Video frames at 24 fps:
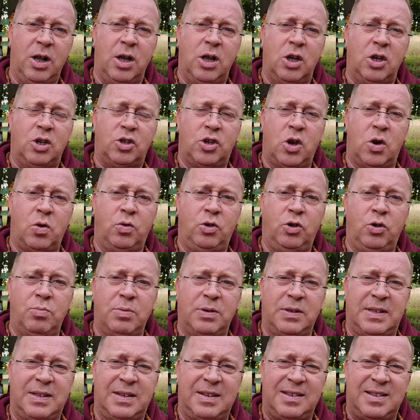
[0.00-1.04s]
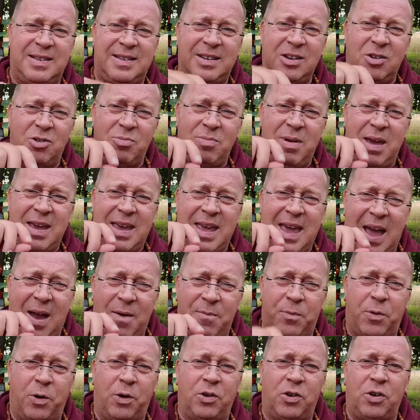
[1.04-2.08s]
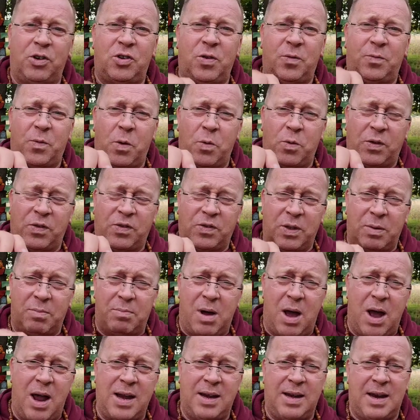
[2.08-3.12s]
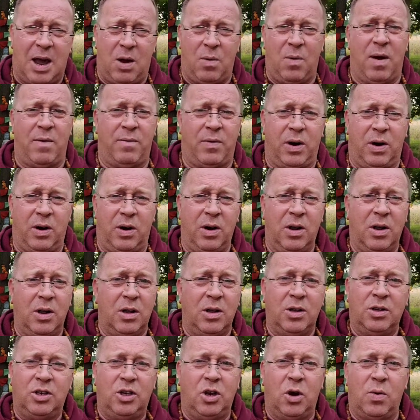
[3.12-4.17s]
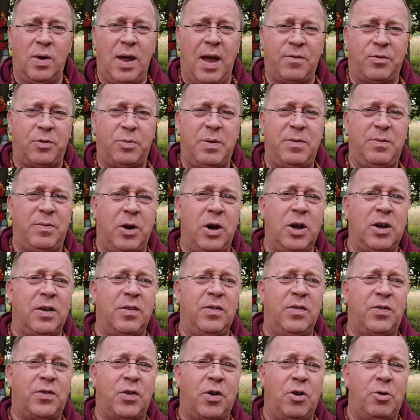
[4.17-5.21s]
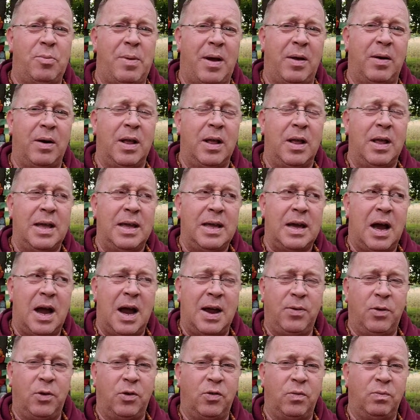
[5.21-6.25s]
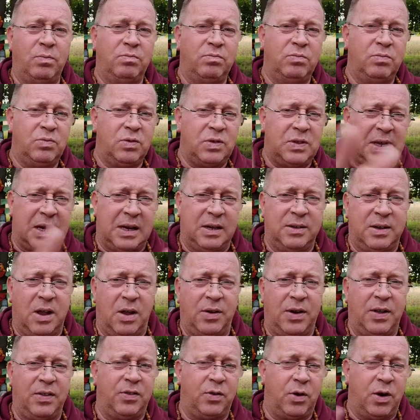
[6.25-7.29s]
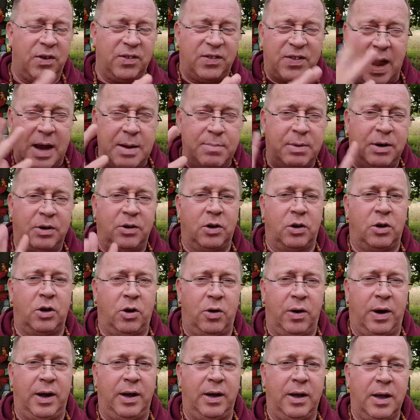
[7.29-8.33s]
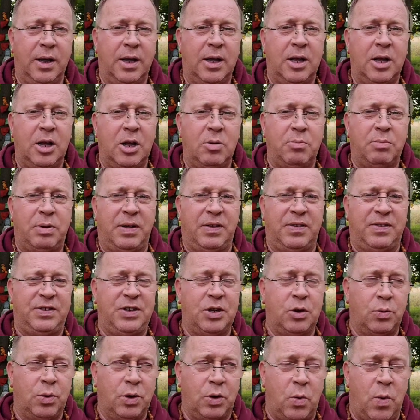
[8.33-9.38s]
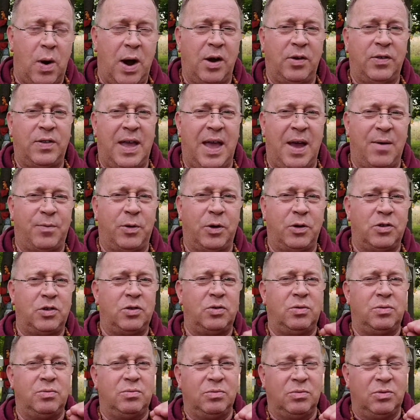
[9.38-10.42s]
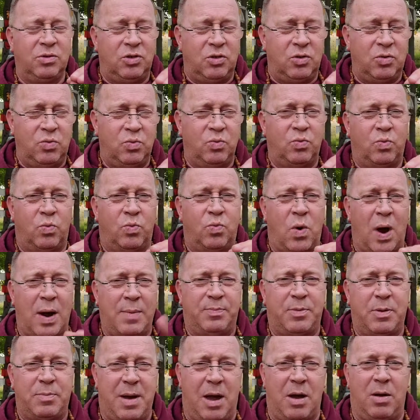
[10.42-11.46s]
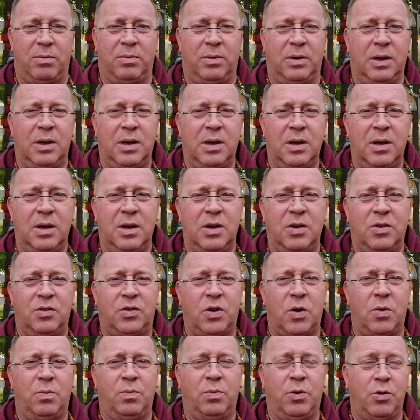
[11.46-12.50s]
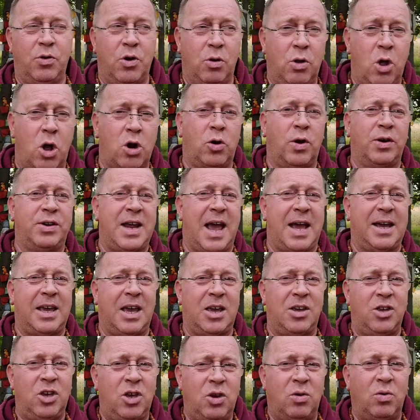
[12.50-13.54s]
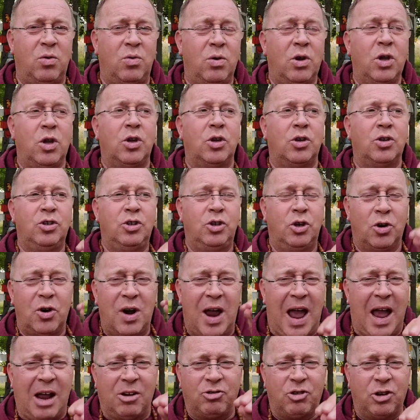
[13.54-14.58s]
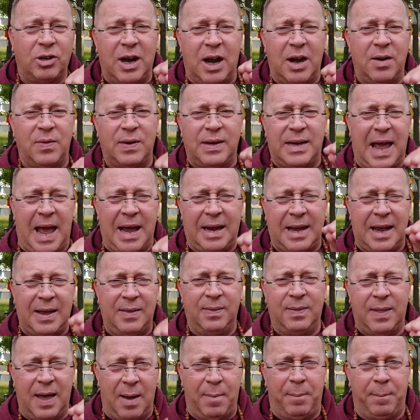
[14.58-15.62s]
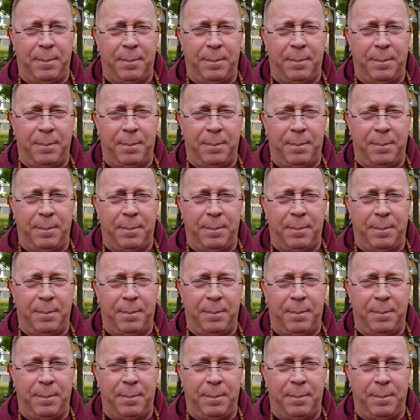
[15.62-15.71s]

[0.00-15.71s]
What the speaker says: So you must still make effort to focus the mind, however. You don't have to be very concerned about either subtle dullness or excitement occurring, but it still requires effort to wipe them out. So they're no longer attacking you, you're actually kind of attacking them.